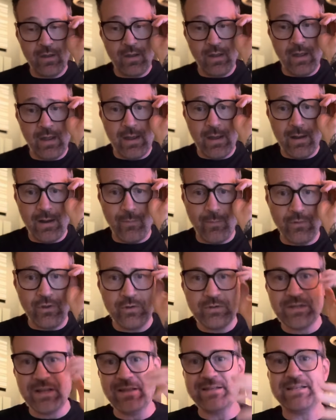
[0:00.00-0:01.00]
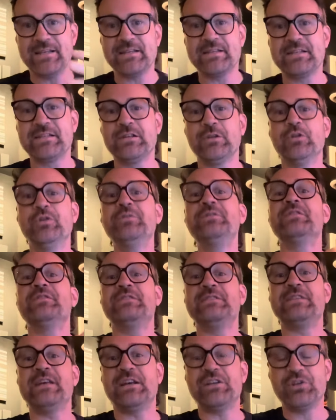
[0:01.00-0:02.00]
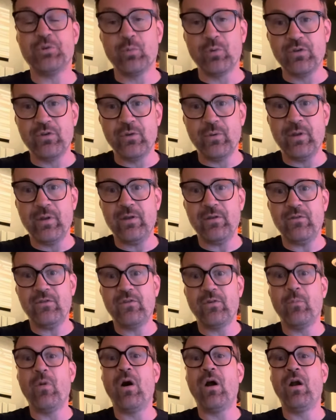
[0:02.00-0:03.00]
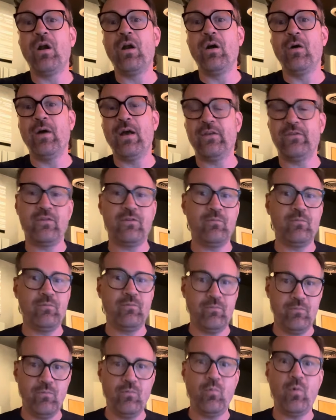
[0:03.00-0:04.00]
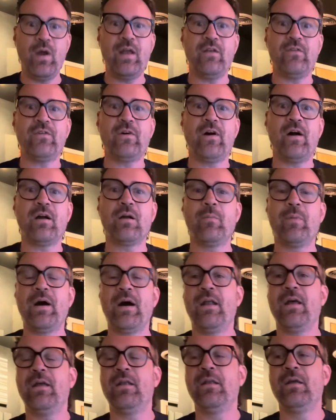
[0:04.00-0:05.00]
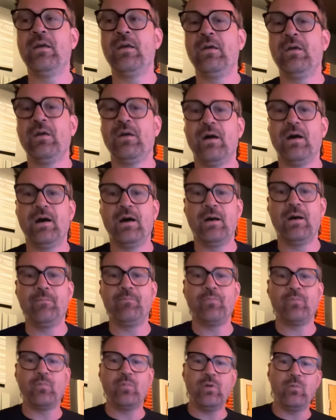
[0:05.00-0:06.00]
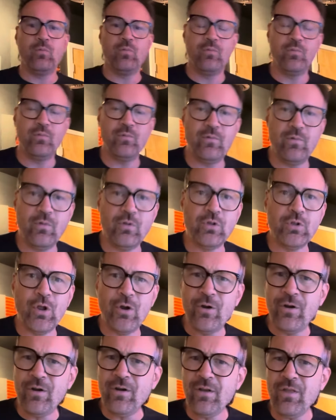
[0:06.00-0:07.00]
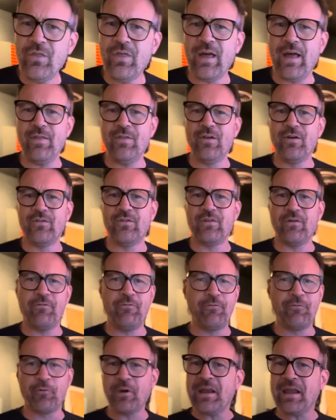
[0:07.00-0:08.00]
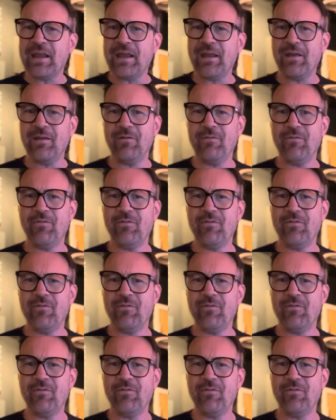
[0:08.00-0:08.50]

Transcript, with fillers: And I'm using this exclusive session we're doing tomorrow as a way to talk about it. Um, we learned that there's a free